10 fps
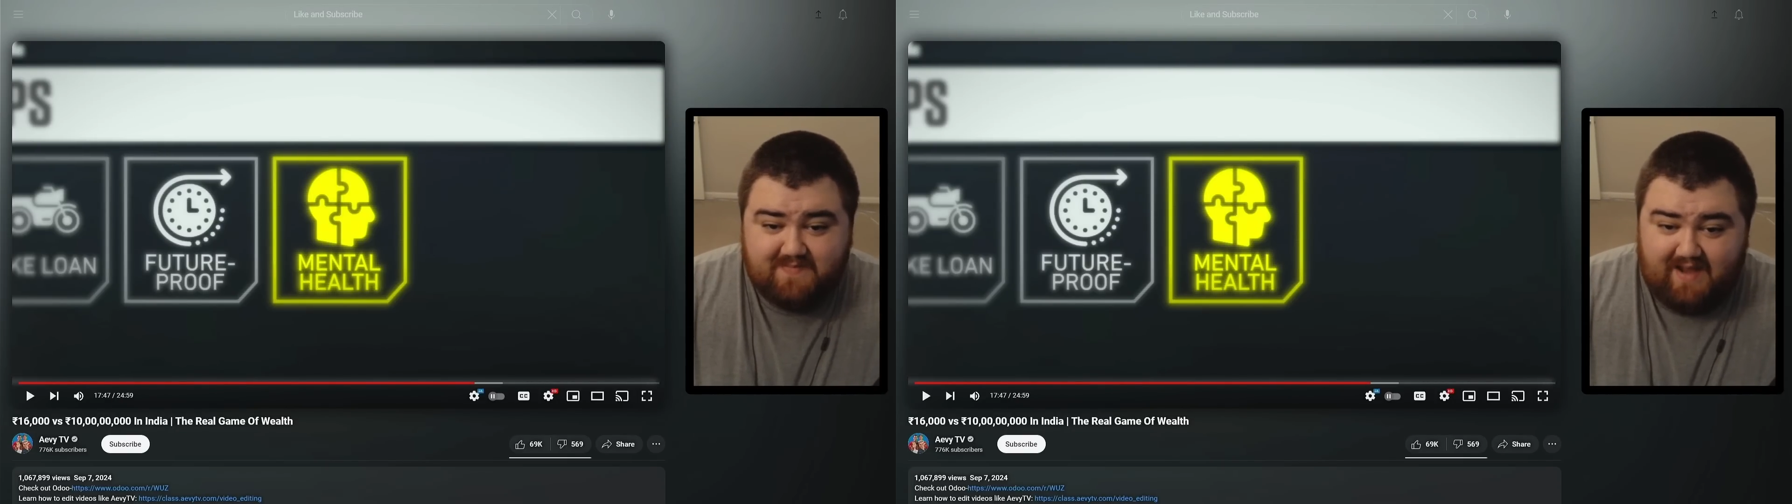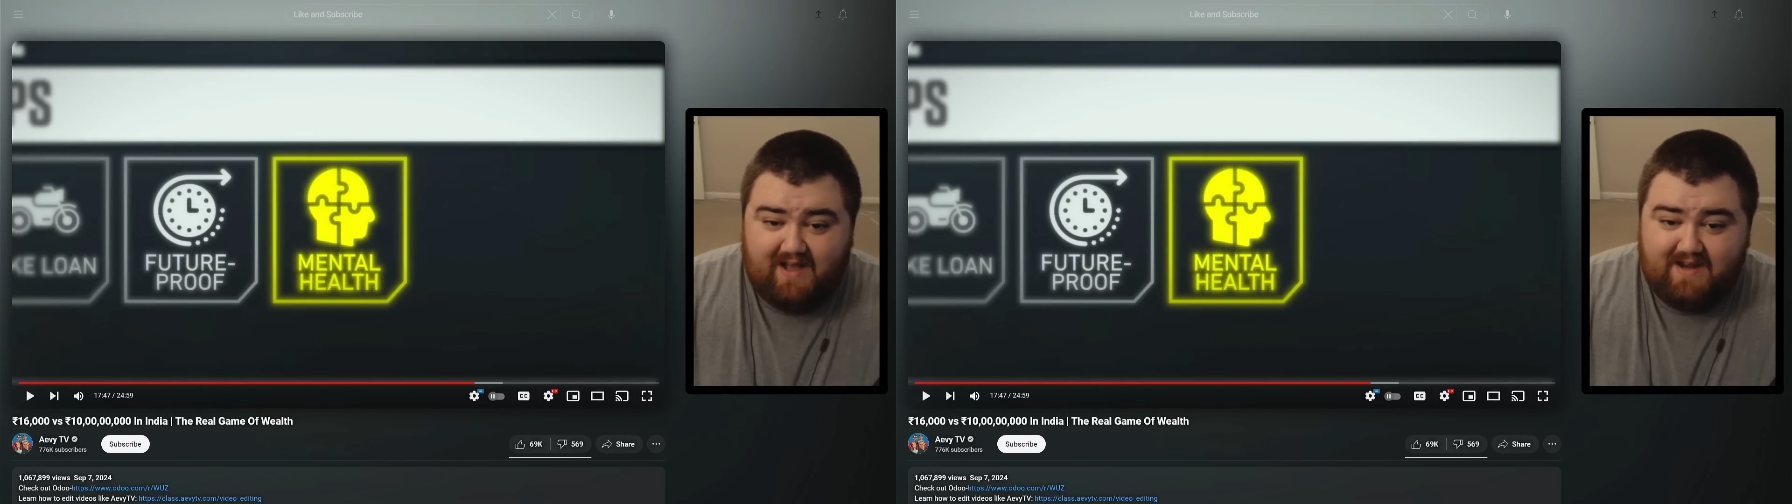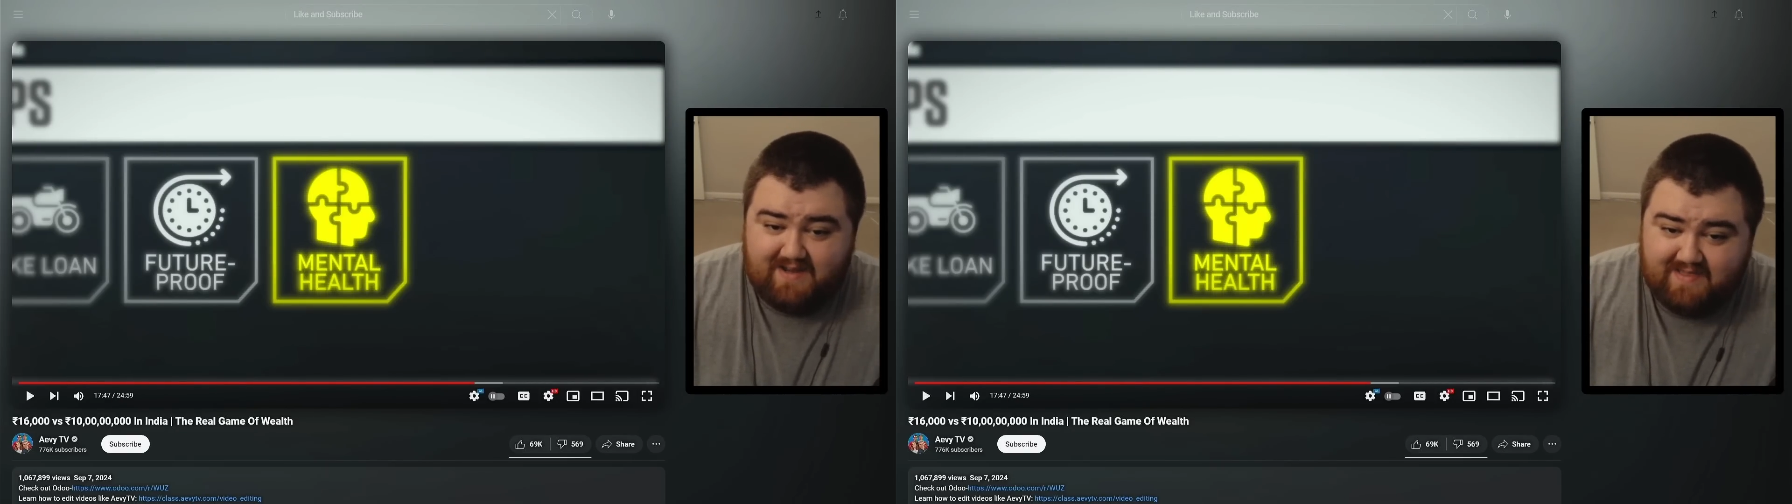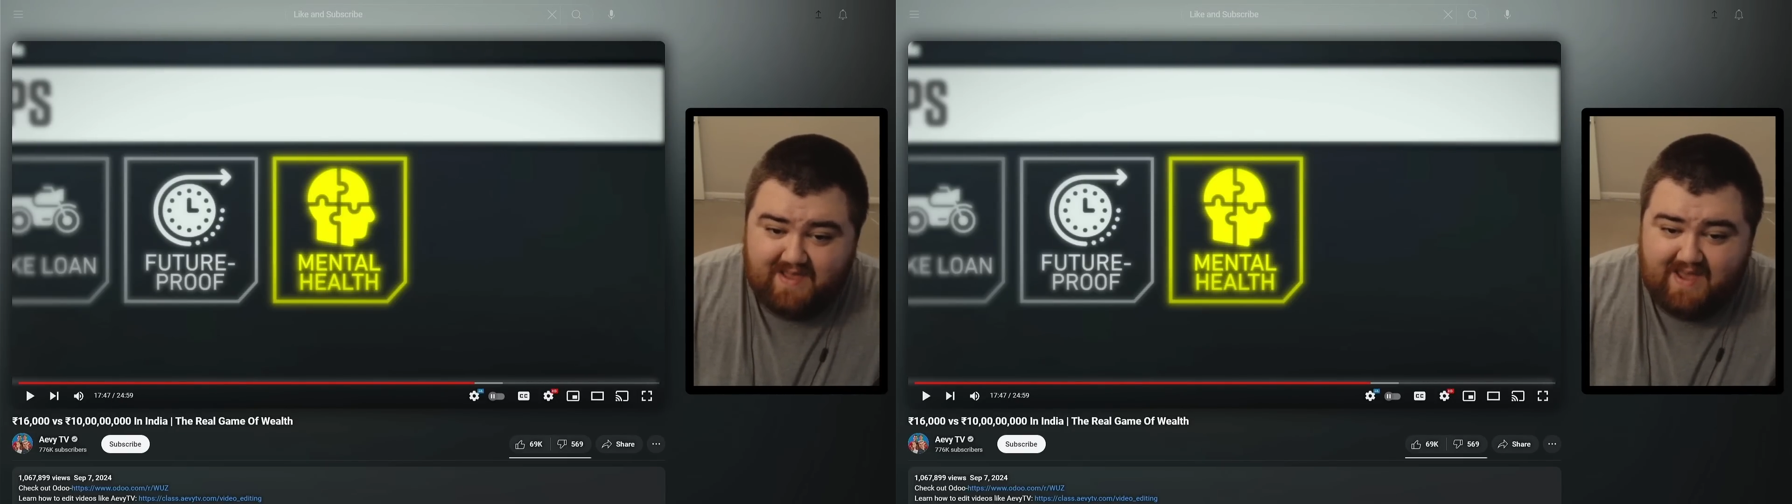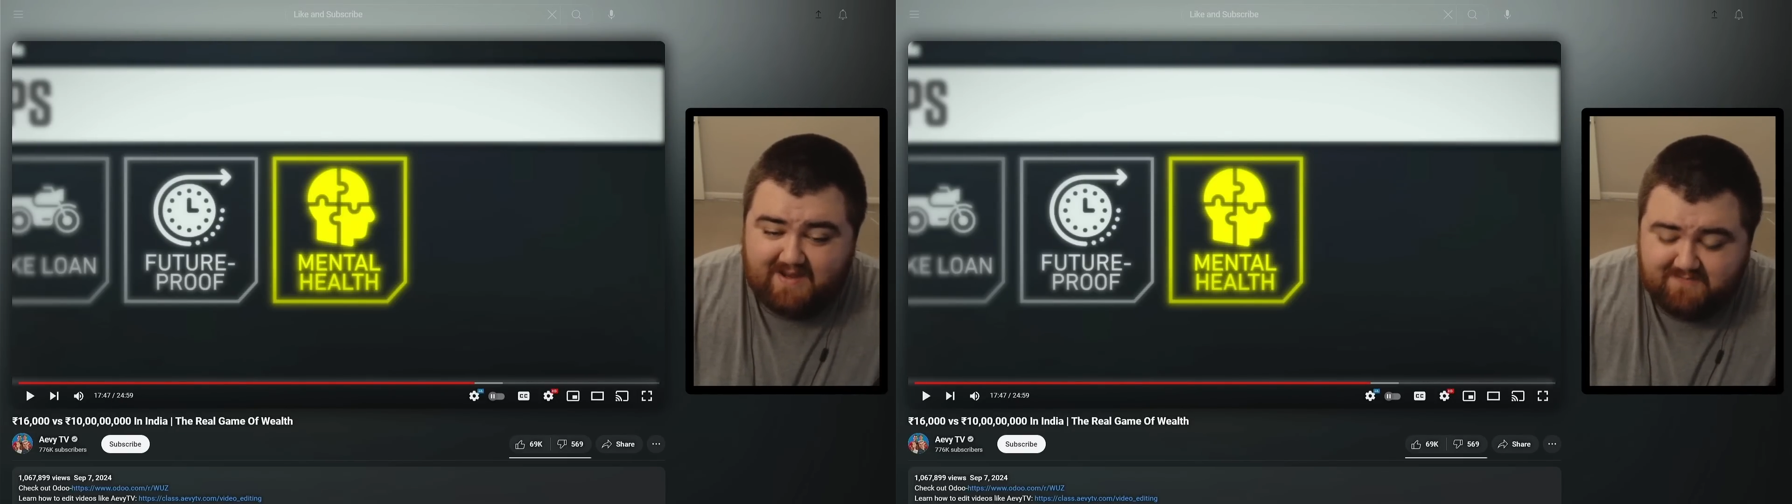I need
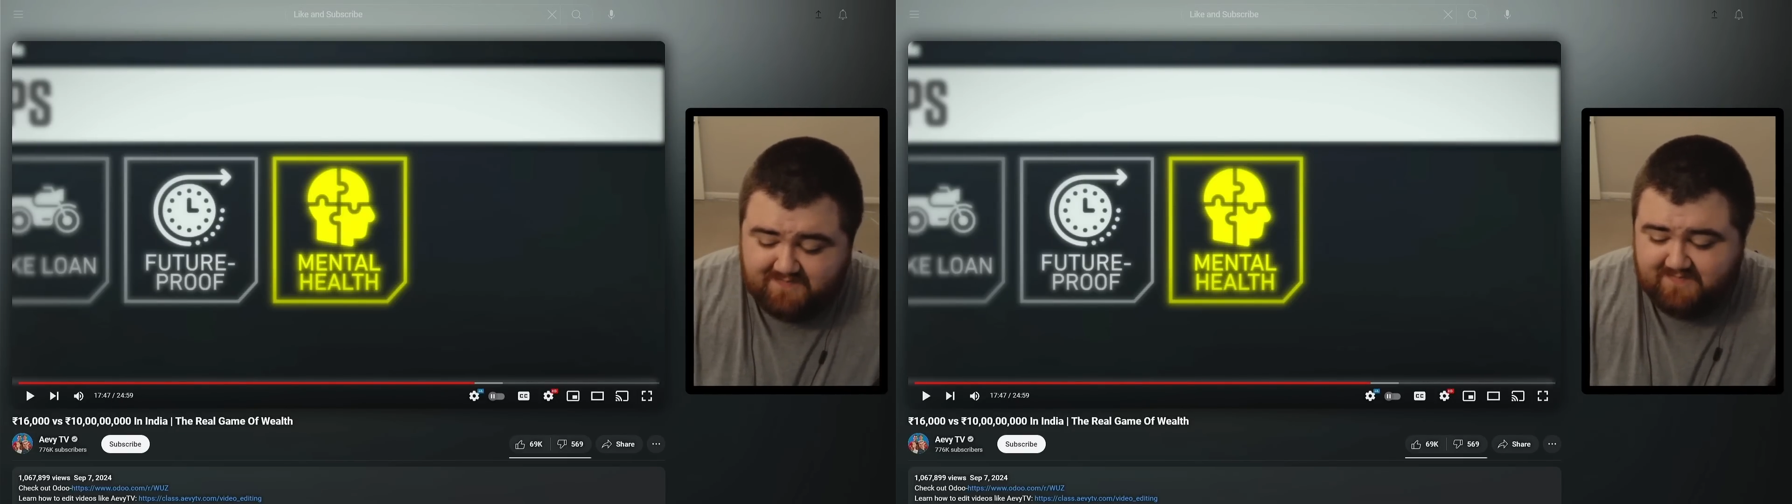that.